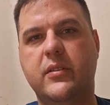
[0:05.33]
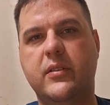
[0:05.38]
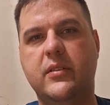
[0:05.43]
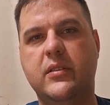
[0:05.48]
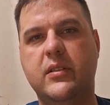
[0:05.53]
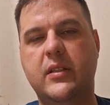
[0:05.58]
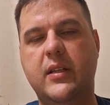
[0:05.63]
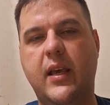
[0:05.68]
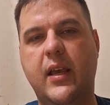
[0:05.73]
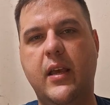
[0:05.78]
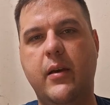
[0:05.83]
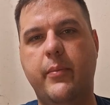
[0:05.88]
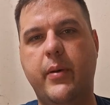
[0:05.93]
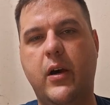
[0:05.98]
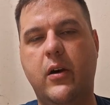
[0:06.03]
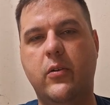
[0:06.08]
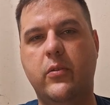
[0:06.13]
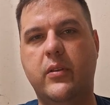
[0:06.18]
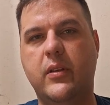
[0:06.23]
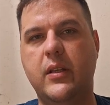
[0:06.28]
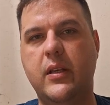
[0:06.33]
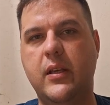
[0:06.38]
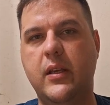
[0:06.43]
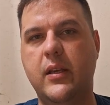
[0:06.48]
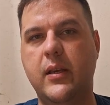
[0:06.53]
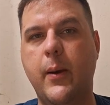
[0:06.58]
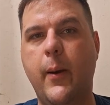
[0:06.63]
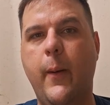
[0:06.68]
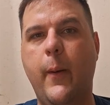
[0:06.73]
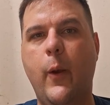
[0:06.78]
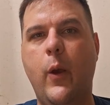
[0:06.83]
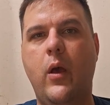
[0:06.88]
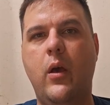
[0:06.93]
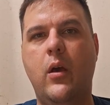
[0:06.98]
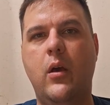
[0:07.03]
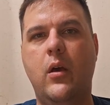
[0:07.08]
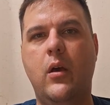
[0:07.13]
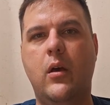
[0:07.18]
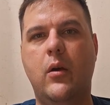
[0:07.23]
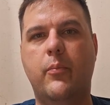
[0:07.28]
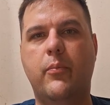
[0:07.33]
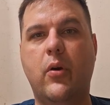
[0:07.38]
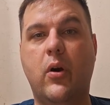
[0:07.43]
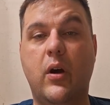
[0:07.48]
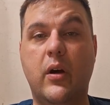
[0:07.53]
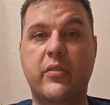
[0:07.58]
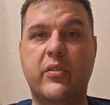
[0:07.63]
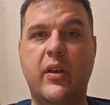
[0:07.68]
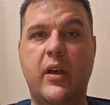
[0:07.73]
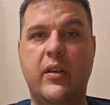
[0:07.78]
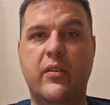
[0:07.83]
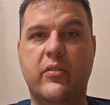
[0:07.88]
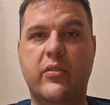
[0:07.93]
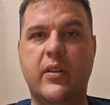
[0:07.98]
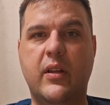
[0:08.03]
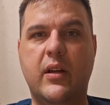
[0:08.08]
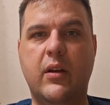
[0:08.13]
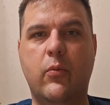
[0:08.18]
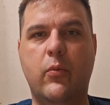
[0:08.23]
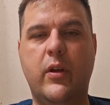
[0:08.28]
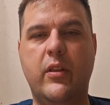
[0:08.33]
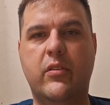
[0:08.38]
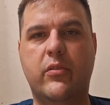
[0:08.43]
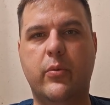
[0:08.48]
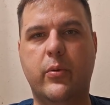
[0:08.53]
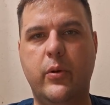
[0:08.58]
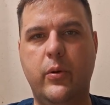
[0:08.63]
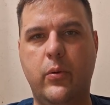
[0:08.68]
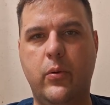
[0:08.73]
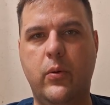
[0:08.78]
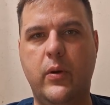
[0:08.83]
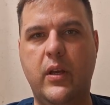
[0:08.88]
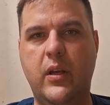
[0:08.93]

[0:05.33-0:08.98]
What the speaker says: today about the process that I went through